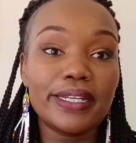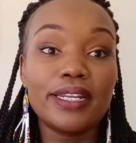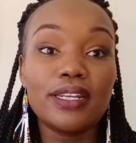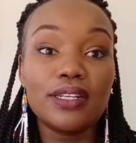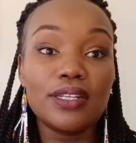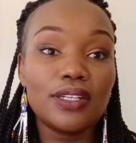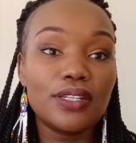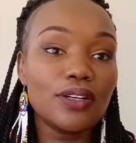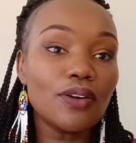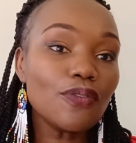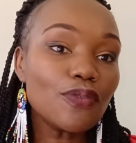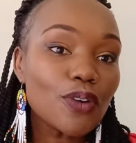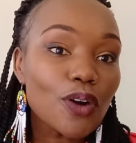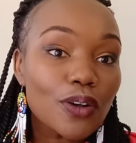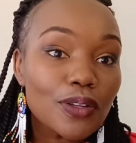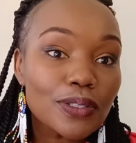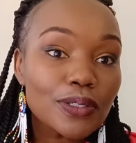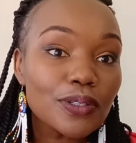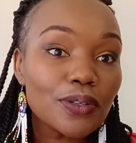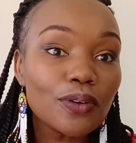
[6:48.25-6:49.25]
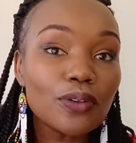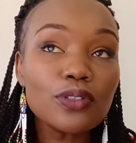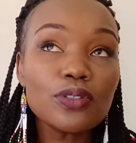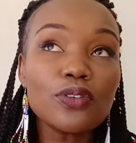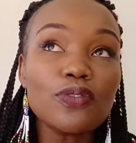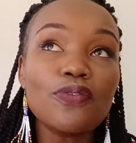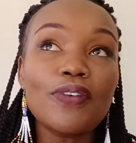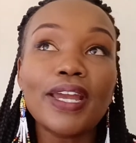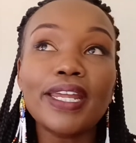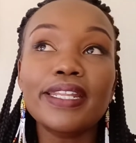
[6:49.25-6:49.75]
And of course, you
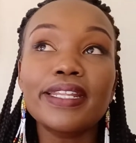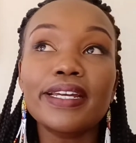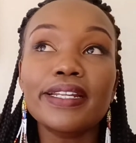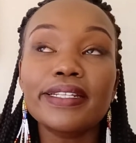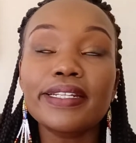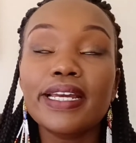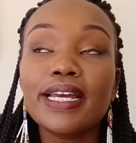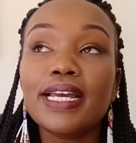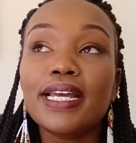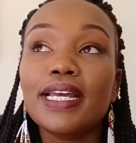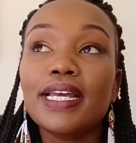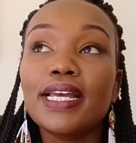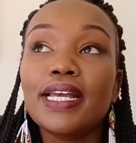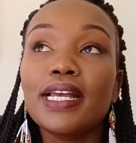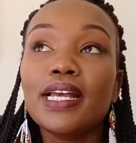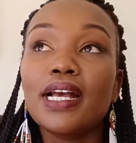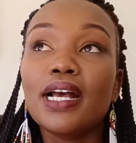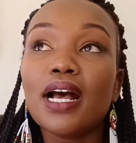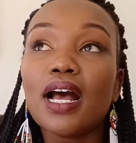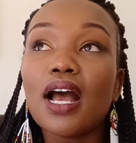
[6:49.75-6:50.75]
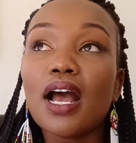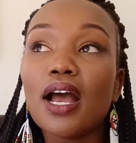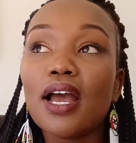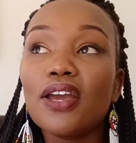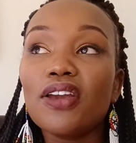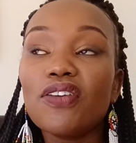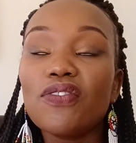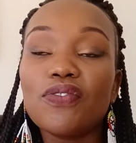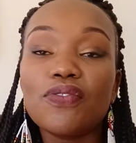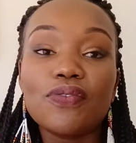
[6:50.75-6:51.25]
also find that
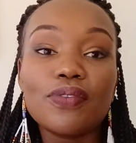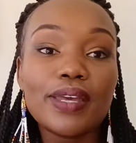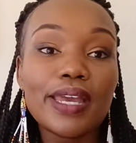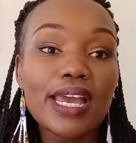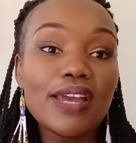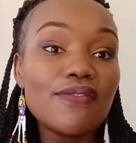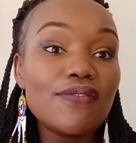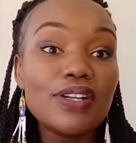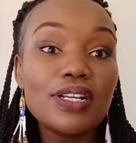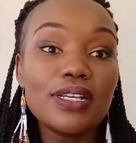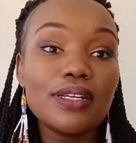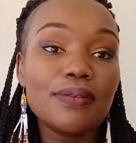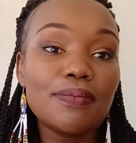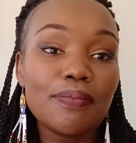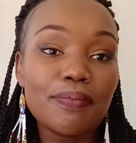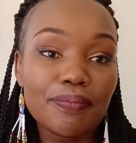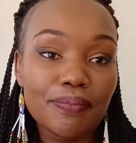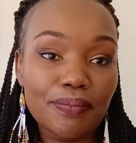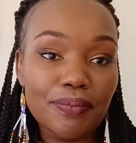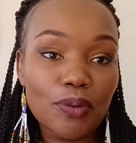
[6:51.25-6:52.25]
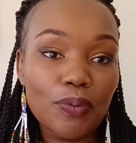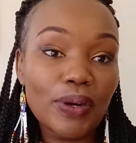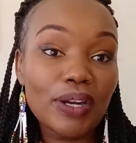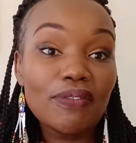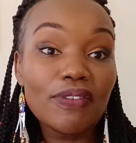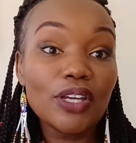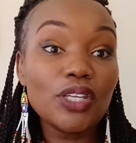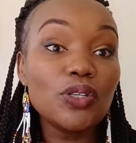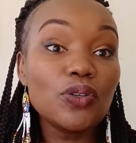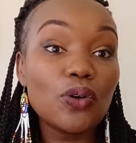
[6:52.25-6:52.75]
if
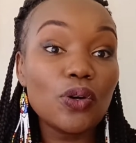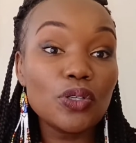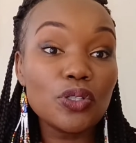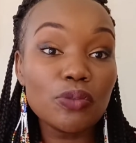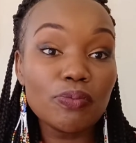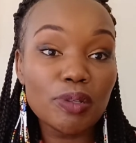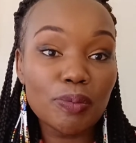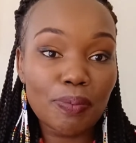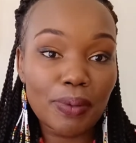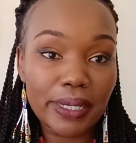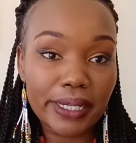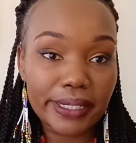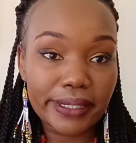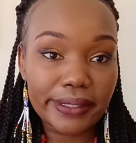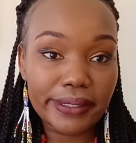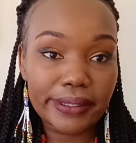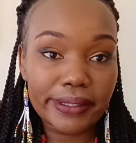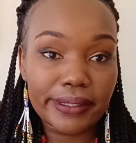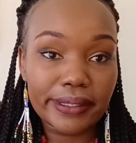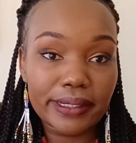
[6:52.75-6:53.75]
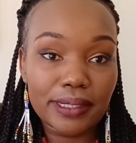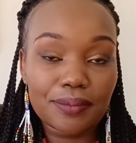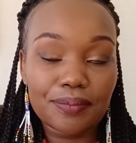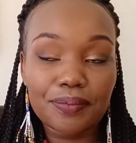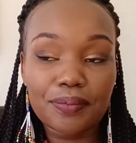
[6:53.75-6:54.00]
wherever you're going to be placed,